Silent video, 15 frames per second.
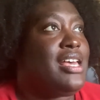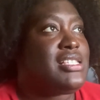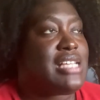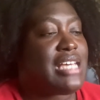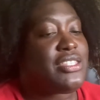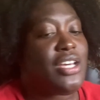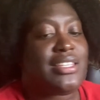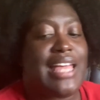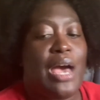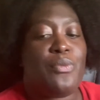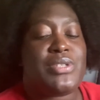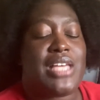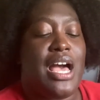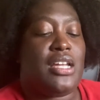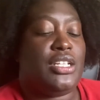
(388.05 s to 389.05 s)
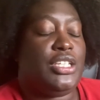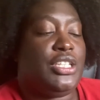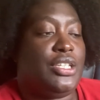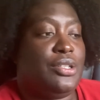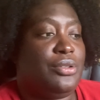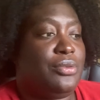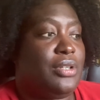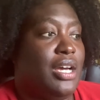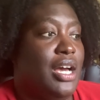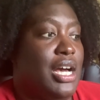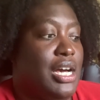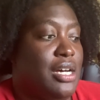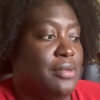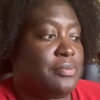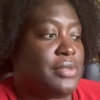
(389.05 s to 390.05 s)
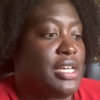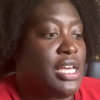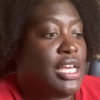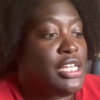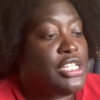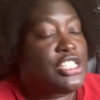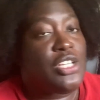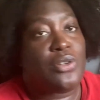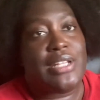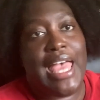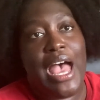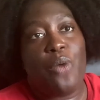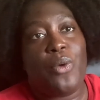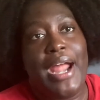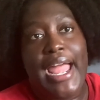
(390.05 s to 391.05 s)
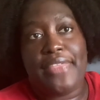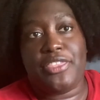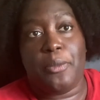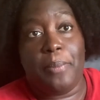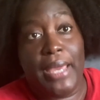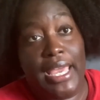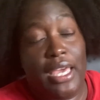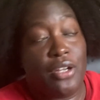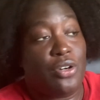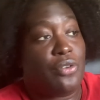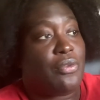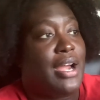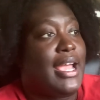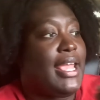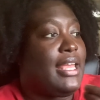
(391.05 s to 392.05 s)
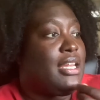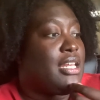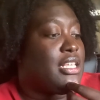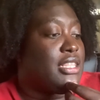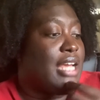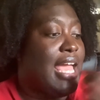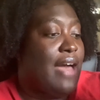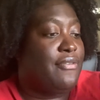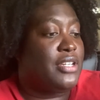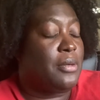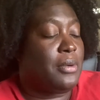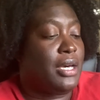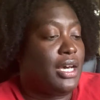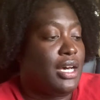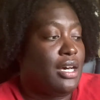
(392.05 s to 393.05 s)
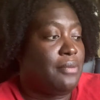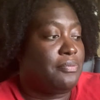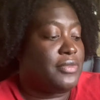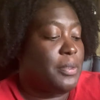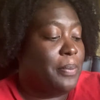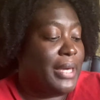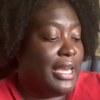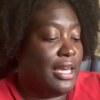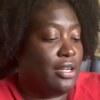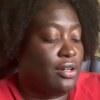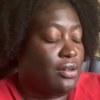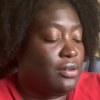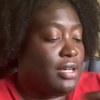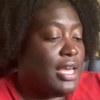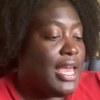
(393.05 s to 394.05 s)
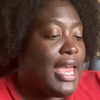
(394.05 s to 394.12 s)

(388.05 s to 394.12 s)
So I thought that was kind of cute. So now we're at the panel, right? And they're having the panel.